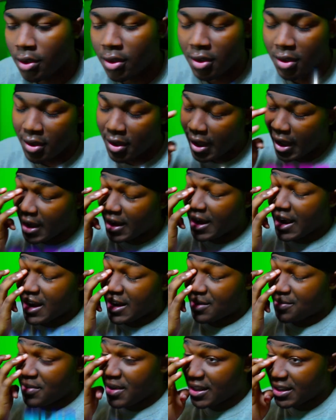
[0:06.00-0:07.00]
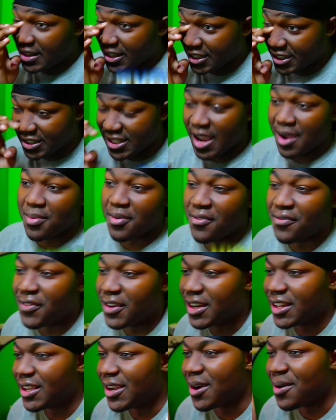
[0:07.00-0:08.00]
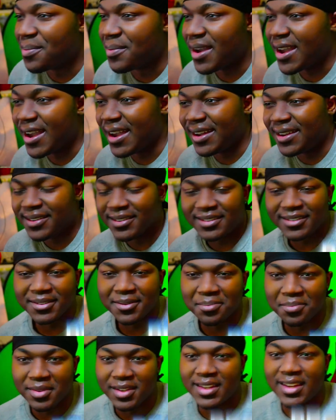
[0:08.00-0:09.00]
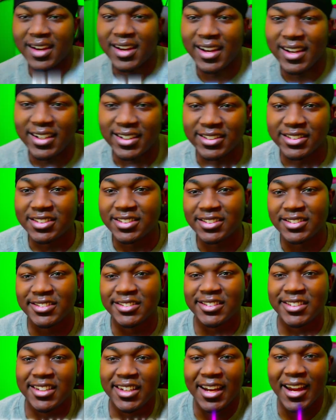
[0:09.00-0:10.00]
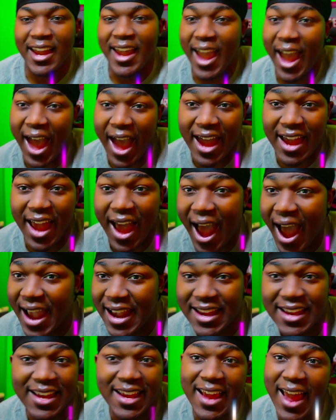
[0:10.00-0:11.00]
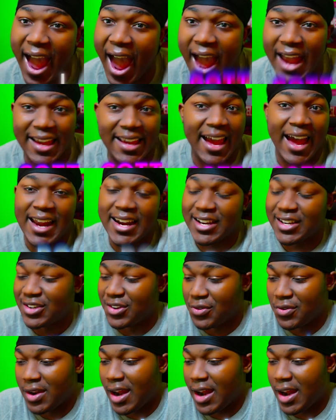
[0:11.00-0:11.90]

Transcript: I gotta make this type of video, man, because I gotta do it.